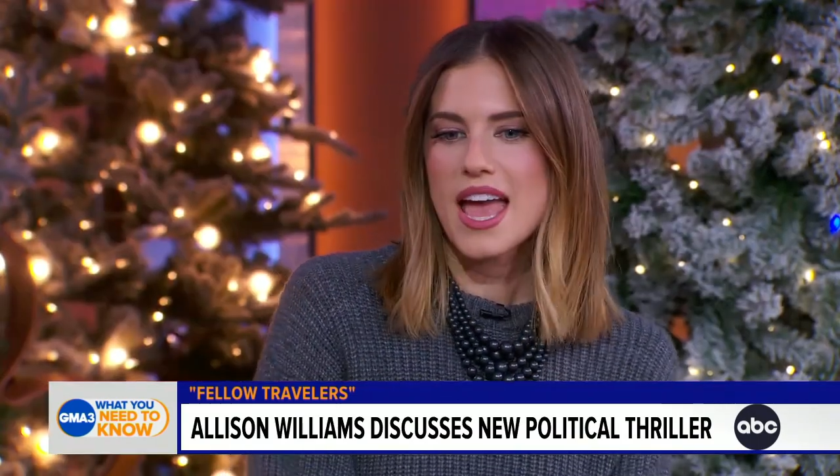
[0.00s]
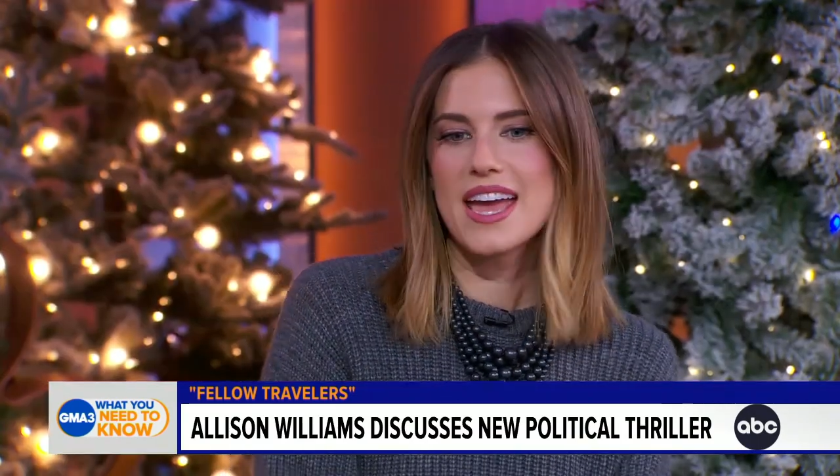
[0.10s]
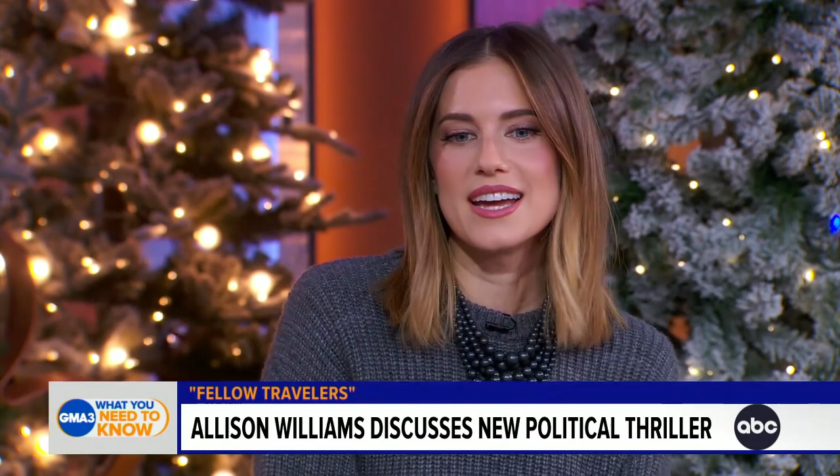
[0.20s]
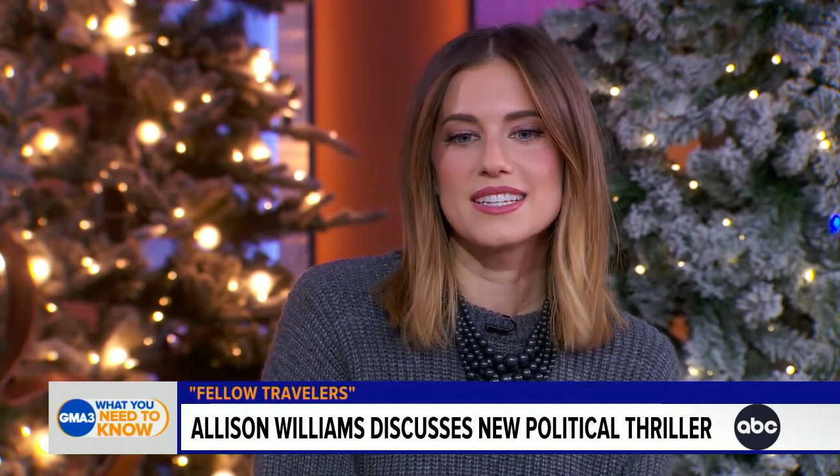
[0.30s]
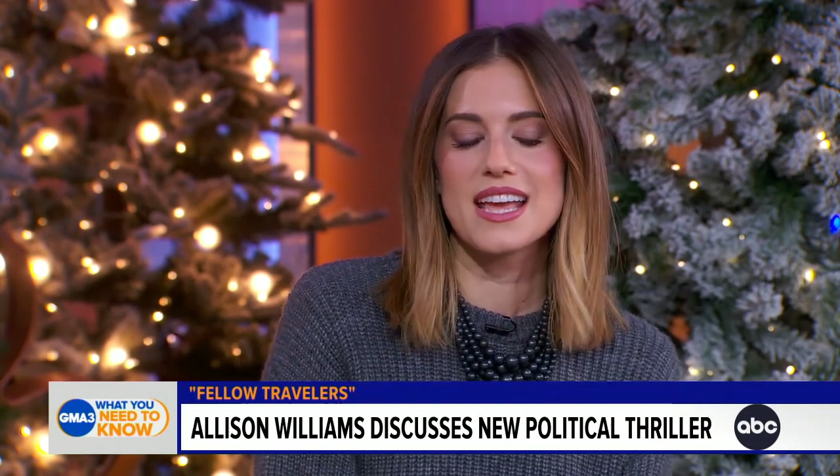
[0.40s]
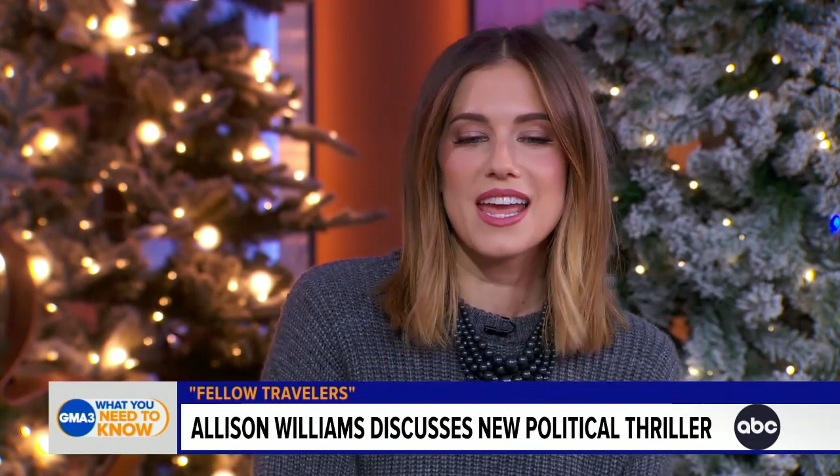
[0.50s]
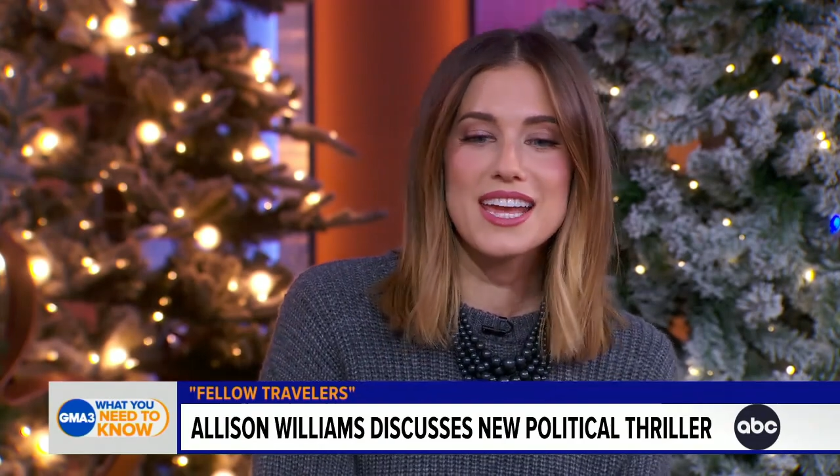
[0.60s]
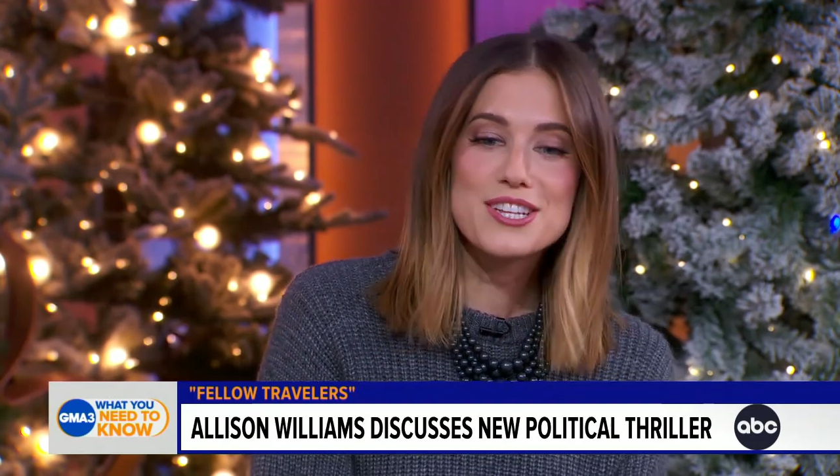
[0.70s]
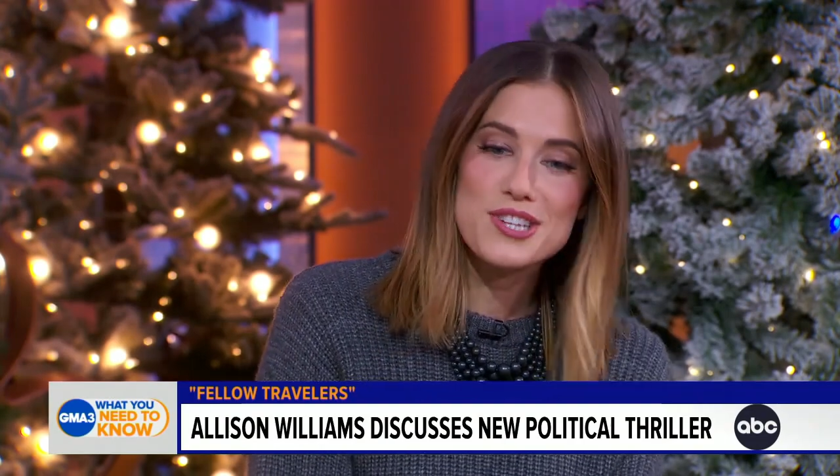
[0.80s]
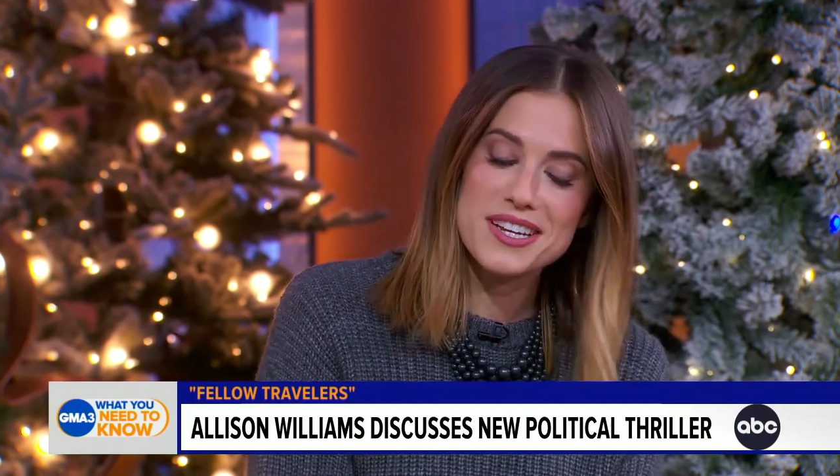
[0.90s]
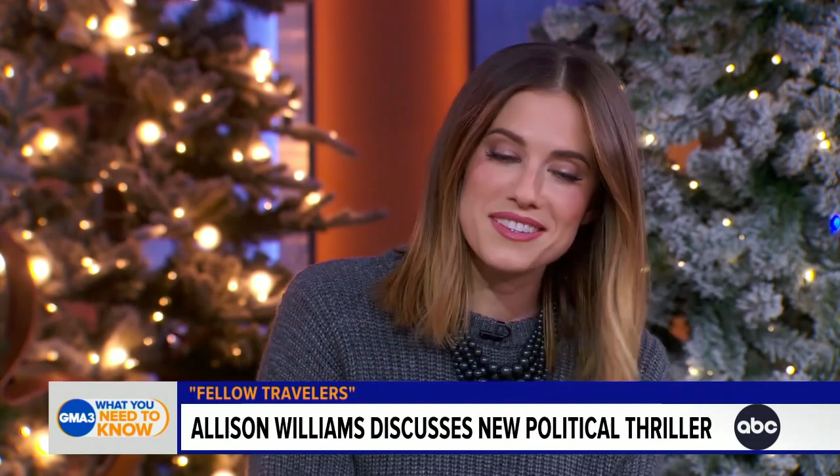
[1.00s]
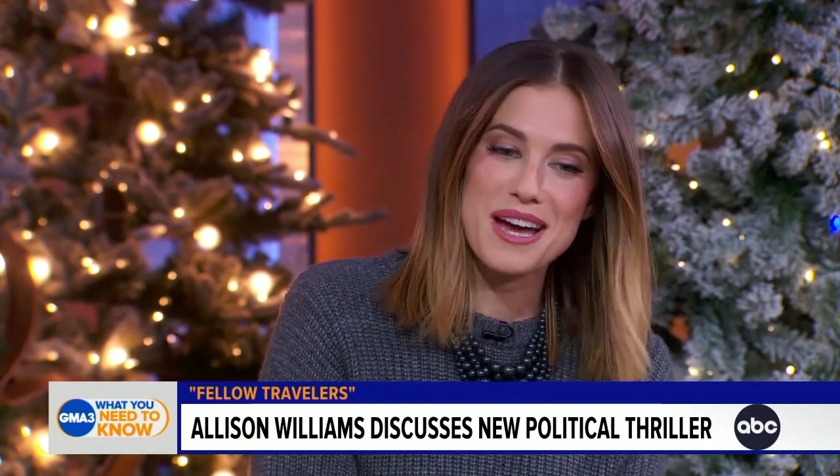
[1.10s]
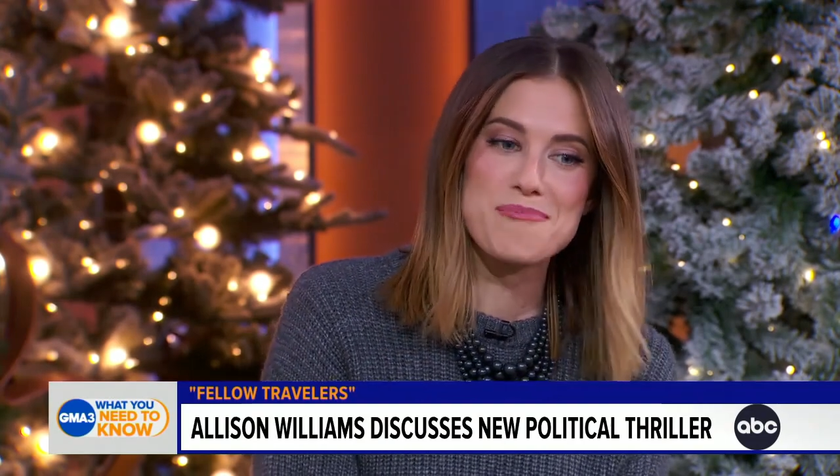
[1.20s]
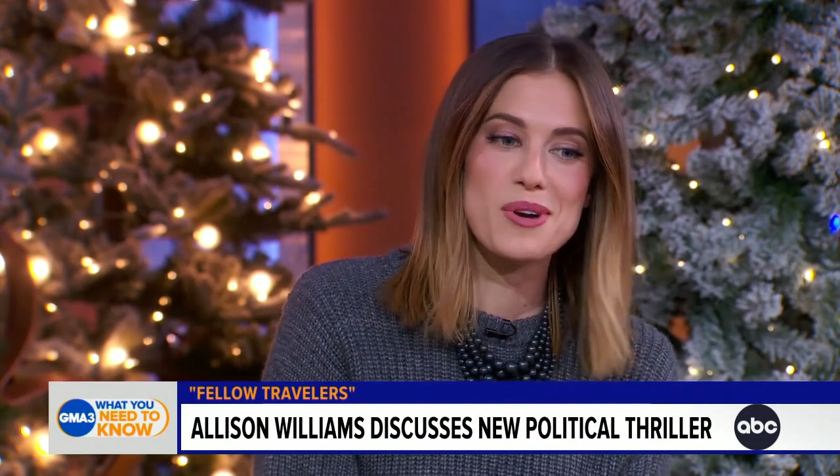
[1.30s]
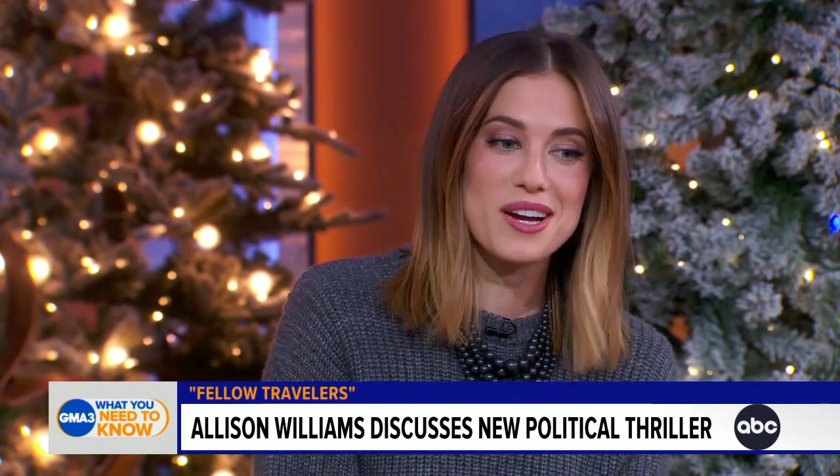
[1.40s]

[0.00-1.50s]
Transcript: And aging that